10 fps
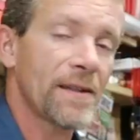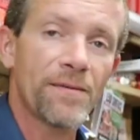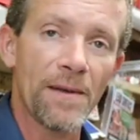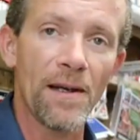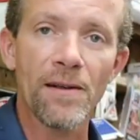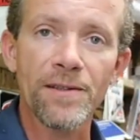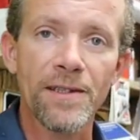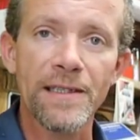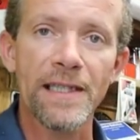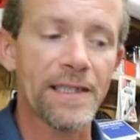It's
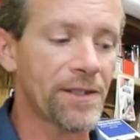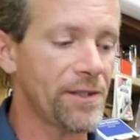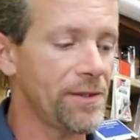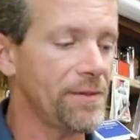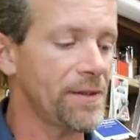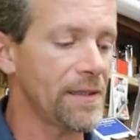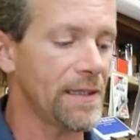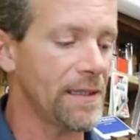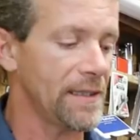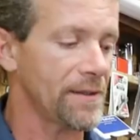flawlessly executed.
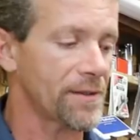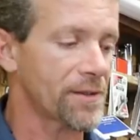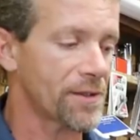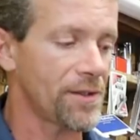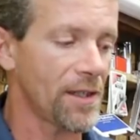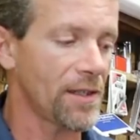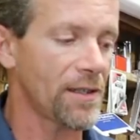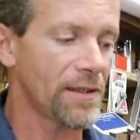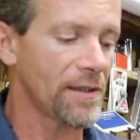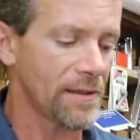It is
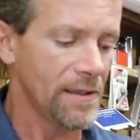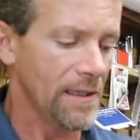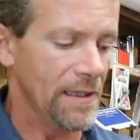snug.